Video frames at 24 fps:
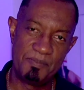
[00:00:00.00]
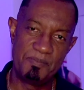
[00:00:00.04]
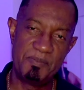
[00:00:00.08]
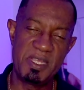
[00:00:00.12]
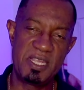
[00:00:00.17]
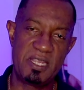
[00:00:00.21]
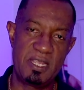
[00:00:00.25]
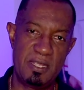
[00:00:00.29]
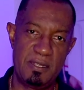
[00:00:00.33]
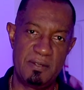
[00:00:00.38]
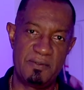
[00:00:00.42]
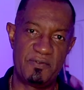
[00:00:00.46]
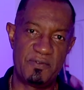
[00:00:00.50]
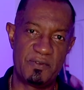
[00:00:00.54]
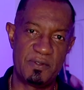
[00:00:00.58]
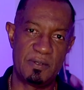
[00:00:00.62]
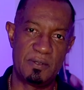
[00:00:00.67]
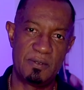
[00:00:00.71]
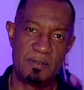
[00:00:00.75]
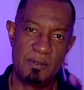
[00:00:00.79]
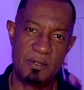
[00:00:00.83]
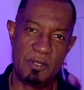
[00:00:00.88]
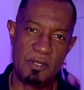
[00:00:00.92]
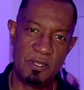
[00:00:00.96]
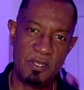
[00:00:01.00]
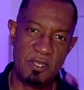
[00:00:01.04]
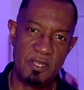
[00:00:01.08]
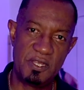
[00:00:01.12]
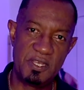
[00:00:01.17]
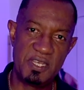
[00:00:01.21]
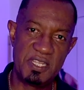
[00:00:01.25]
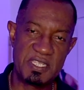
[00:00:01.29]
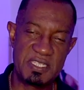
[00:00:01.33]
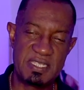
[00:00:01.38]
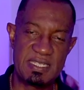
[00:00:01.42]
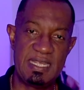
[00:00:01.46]
be careful.
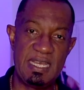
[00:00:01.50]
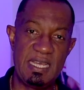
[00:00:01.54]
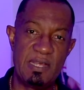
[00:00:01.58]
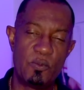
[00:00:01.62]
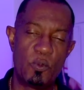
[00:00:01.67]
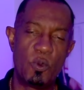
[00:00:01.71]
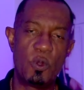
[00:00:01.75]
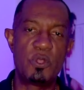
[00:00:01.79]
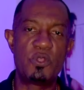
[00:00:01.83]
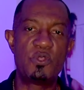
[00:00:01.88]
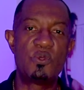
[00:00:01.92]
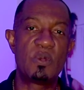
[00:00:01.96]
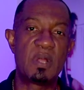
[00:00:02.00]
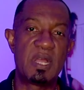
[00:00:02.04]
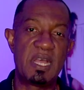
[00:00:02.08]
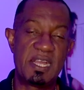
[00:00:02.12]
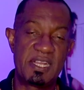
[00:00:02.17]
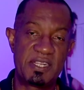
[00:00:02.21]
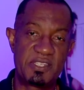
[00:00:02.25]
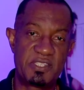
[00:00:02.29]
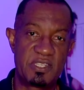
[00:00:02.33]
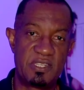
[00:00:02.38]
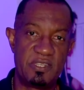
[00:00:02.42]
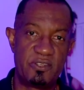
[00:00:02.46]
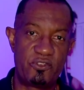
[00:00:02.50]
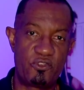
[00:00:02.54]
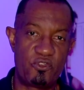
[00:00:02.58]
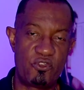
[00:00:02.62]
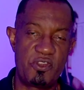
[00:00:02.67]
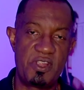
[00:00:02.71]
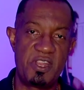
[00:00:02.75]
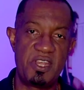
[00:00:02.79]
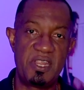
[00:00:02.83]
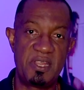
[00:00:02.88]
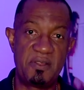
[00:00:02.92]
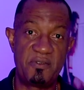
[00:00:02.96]
Understand what you're actually
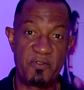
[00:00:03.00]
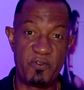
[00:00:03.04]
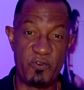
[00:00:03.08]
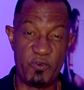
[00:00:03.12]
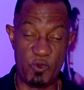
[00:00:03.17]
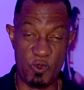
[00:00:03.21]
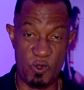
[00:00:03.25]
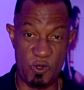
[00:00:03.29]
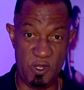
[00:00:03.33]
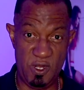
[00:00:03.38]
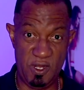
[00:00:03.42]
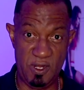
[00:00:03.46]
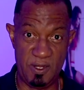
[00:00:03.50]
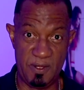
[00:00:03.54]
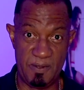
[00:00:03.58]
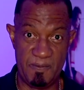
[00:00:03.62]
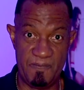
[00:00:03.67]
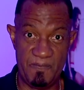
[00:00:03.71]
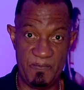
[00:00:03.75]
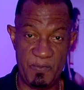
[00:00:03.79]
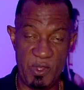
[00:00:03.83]
training for.